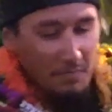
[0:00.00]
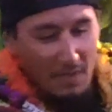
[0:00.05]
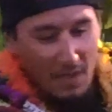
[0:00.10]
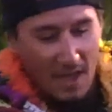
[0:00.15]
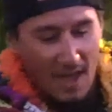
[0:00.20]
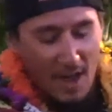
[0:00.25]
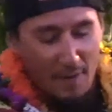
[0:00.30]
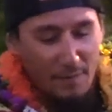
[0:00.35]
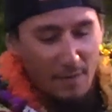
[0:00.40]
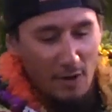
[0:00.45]

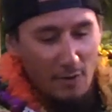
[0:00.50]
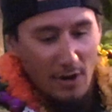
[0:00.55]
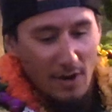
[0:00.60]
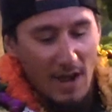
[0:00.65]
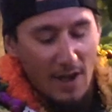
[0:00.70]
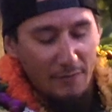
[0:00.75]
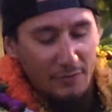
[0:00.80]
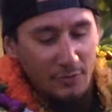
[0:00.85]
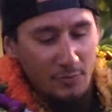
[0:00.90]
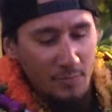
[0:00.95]
half hour
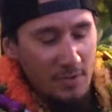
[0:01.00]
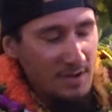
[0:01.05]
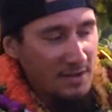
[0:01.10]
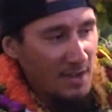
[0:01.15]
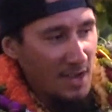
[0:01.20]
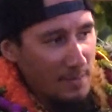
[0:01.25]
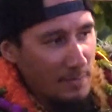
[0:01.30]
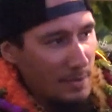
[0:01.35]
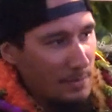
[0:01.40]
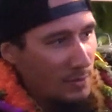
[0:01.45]
after
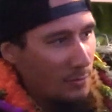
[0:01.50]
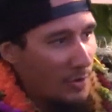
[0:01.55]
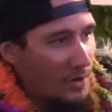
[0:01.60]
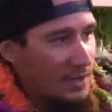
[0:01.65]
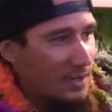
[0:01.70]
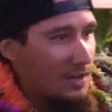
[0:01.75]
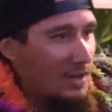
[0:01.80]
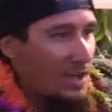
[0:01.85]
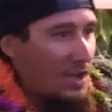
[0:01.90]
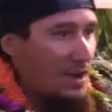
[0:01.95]
midnight, maybe one
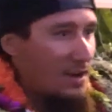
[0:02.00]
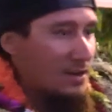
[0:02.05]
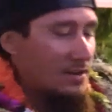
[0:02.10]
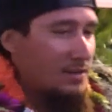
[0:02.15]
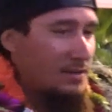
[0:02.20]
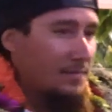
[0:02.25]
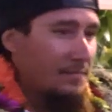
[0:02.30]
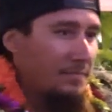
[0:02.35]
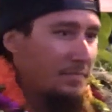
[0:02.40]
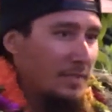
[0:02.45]

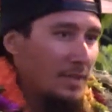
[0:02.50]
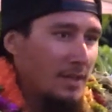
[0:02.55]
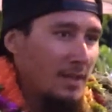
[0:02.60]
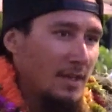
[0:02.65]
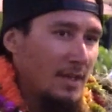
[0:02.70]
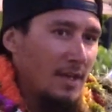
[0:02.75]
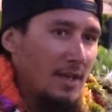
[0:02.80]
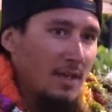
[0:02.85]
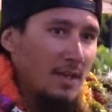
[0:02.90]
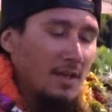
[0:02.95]
o'clock.
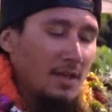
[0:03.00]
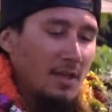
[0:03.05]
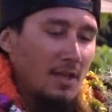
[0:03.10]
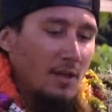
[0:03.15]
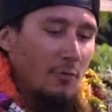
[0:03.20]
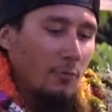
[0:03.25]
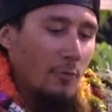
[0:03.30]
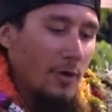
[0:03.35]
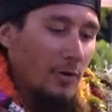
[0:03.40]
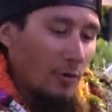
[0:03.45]

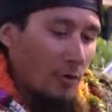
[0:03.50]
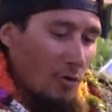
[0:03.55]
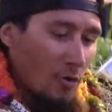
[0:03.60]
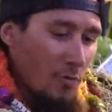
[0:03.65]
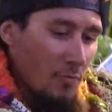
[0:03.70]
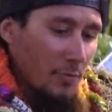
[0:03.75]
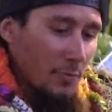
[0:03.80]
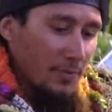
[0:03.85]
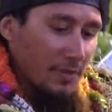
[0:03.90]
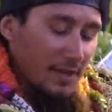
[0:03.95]
We went
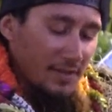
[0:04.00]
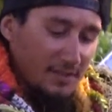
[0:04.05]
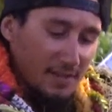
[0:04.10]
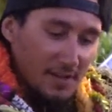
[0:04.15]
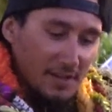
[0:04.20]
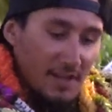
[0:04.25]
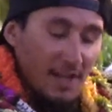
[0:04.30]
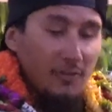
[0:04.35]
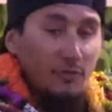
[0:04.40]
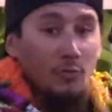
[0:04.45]
home with the idea,
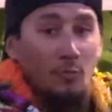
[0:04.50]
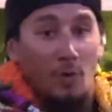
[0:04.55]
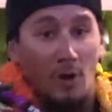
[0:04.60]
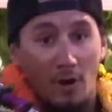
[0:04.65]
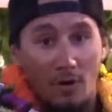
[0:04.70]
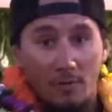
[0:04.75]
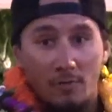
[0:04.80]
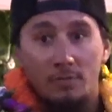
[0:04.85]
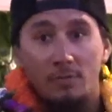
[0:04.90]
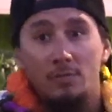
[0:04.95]
okay,
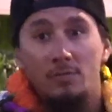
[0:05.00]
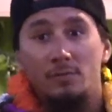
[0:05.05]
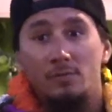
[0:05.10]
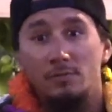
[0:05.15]
tomorrow